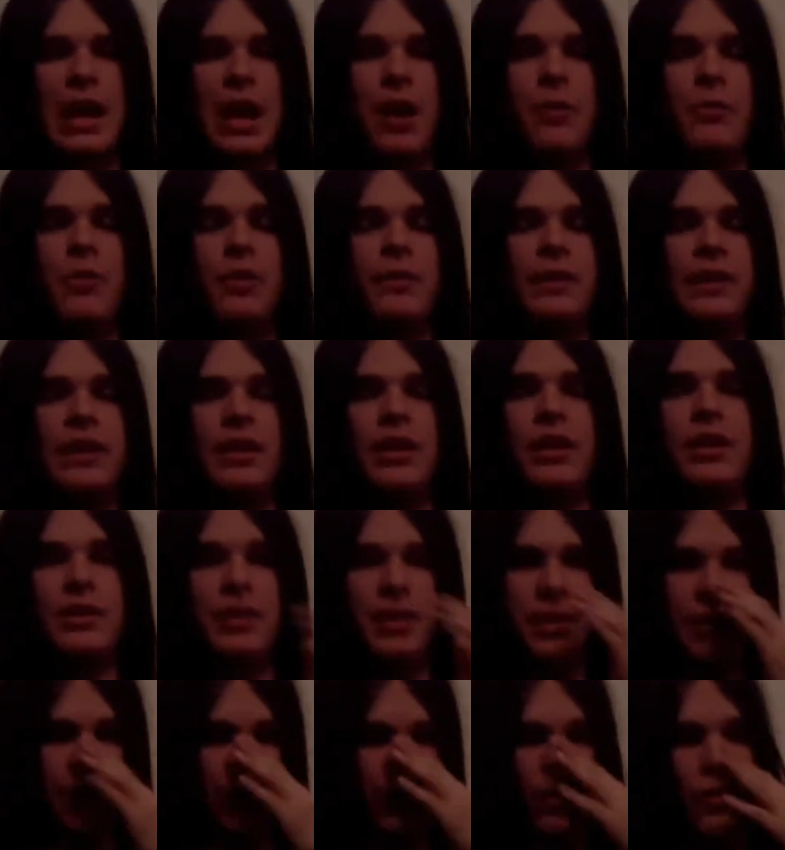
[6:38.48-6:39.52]
And now moving
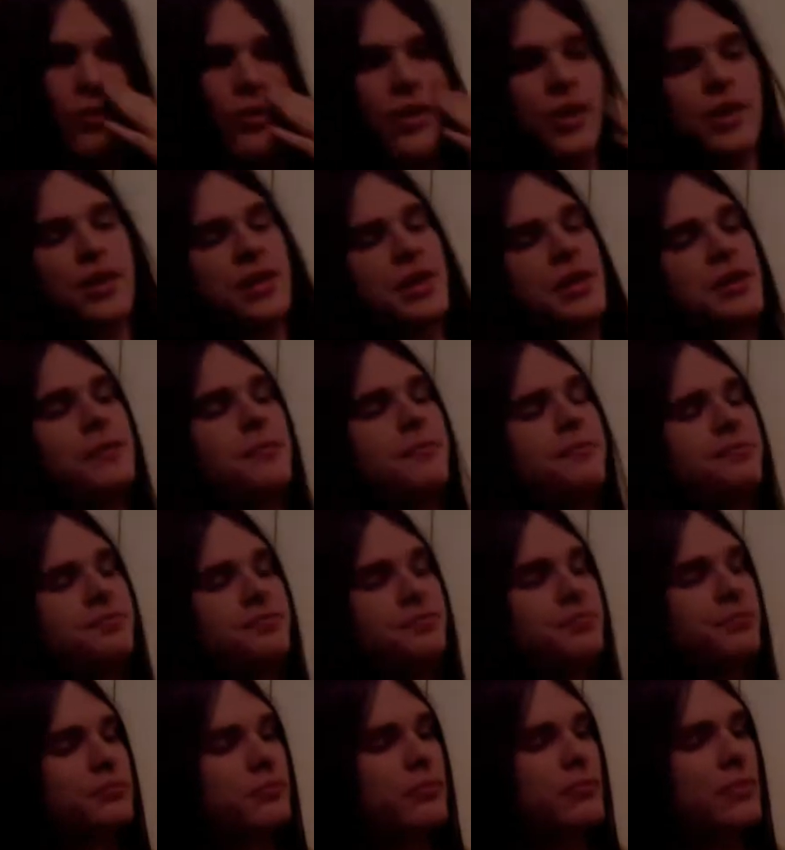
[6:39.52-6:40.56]
on to the chorus,
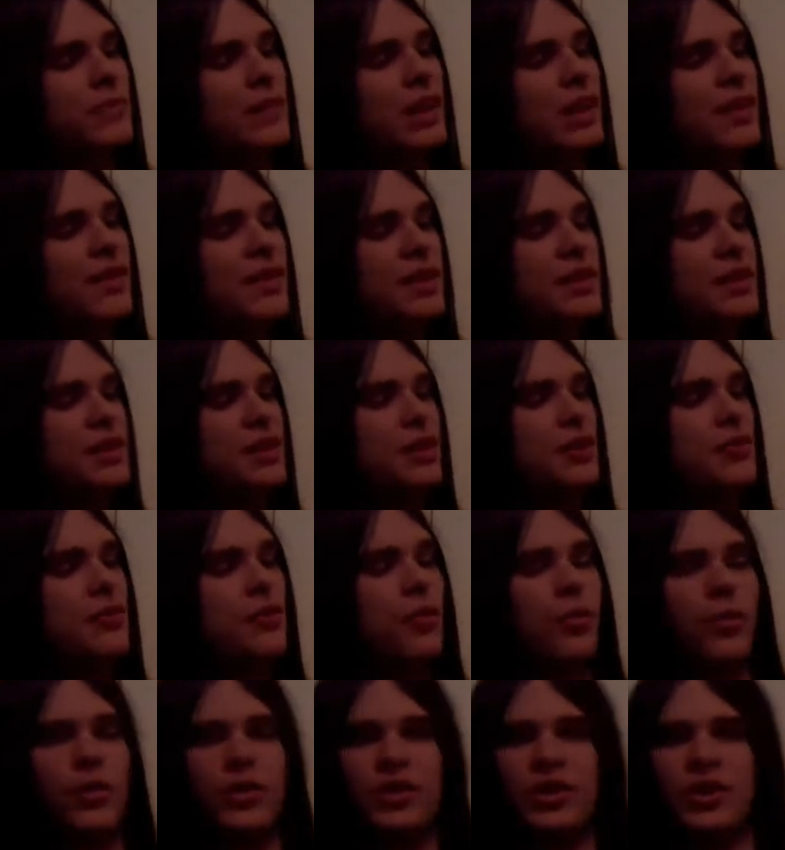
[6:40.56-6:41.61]
this is a new
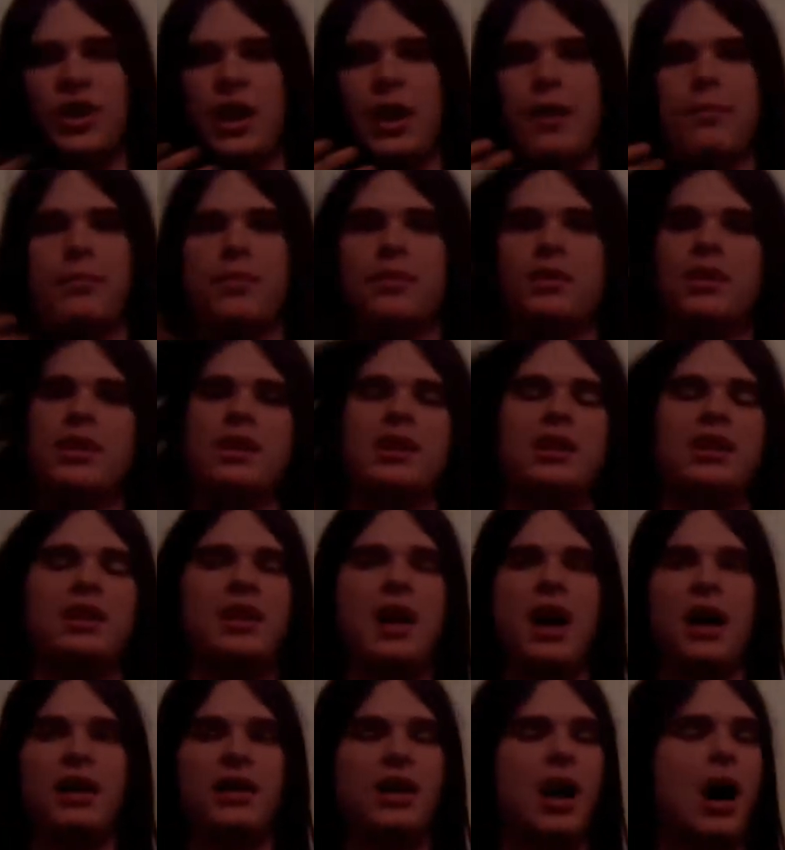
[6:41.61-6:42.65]
chord shape.
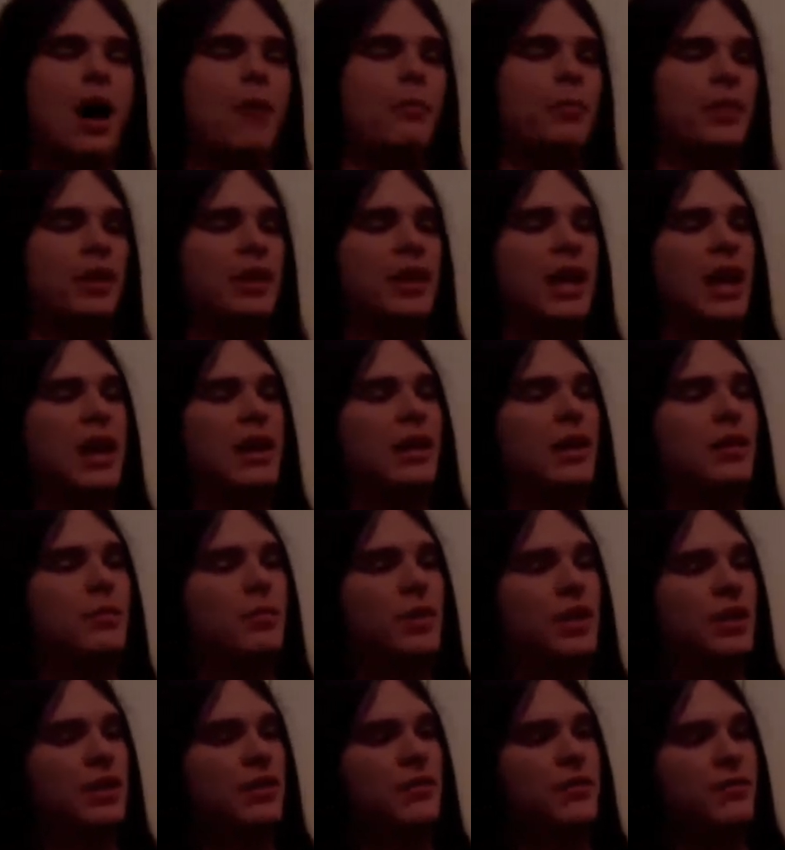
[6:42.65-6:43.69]
Not
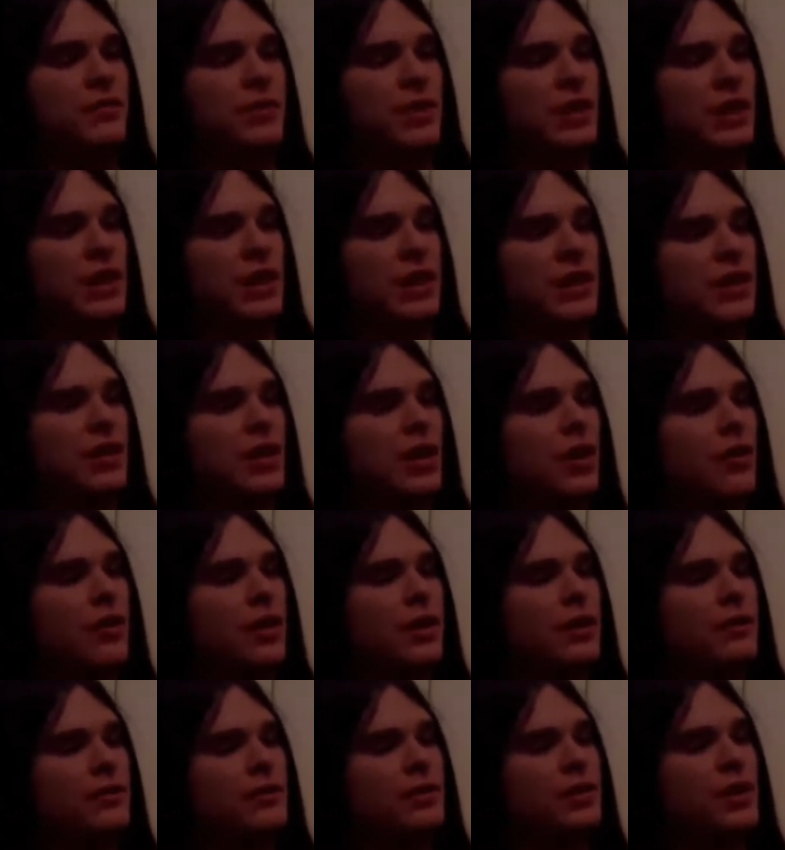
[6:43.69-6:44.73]
complicated, but you need to know
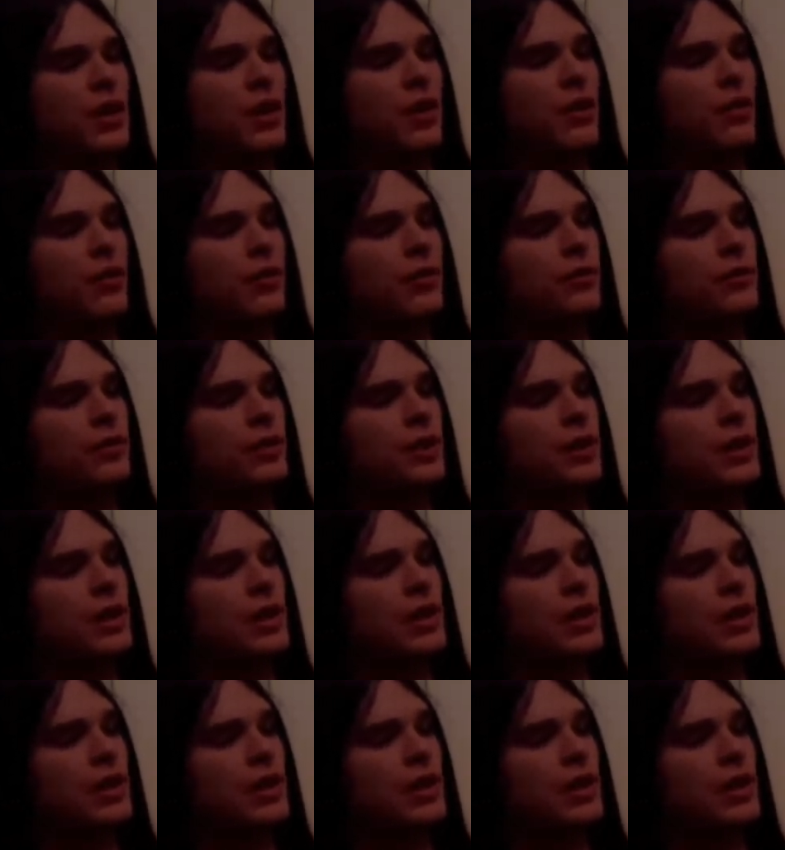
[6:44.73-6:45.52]
it. So